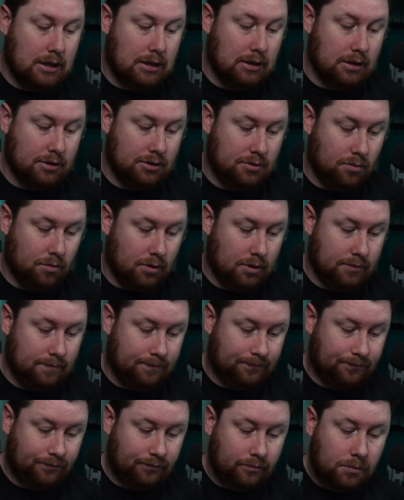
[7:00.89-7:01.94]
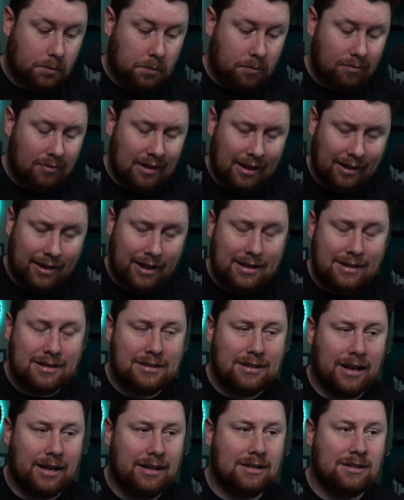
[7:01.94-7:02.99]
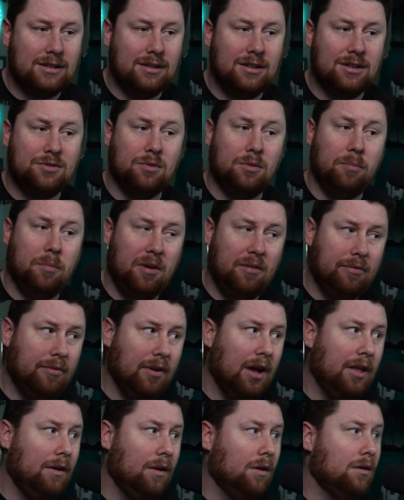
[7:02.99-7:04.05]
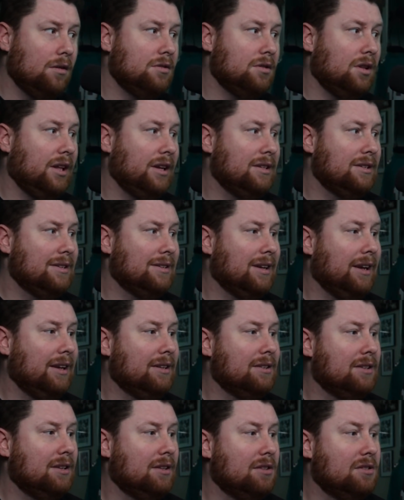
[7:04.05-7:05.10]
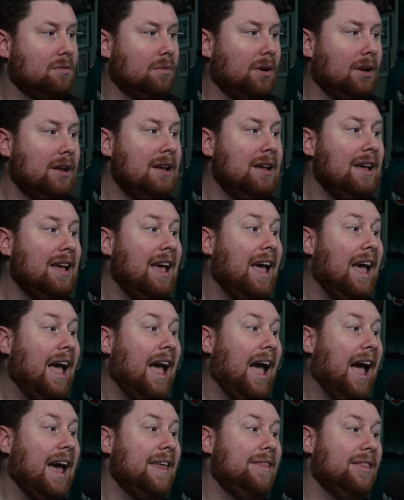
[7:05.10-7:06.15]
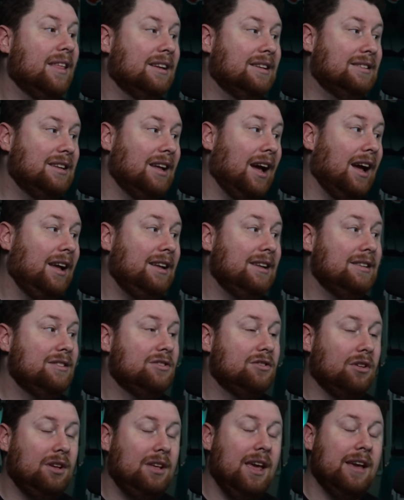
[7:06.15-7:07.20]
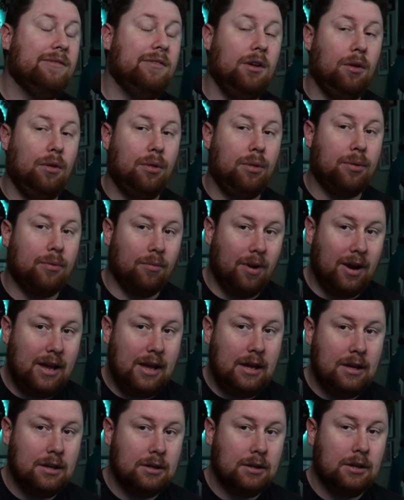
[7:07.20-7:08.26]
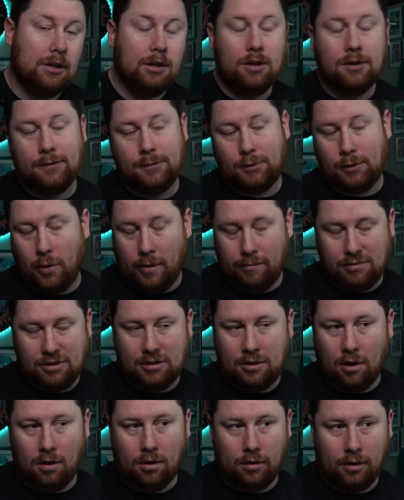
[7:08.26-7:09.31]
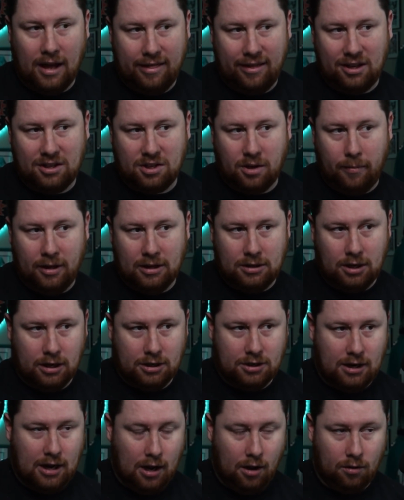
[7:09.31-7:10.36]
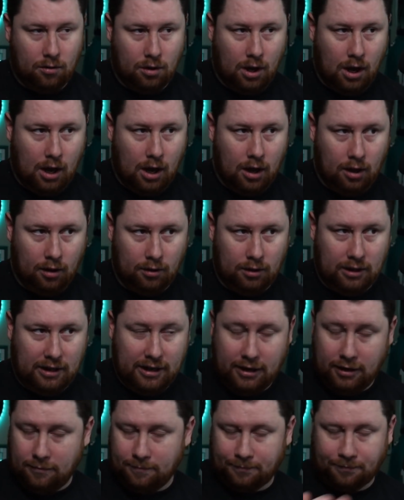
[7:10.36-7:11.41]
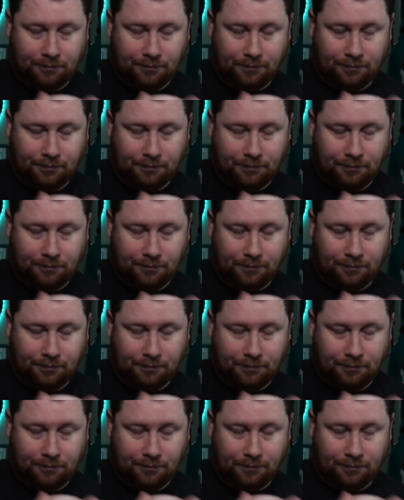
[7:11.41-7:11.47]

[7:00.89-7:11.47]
in this one. I like the Titans in this one. My father also likes the Titans in this one, and the Titans are giving three. So I'm still. I think it's gonna be a touchdown uh, lead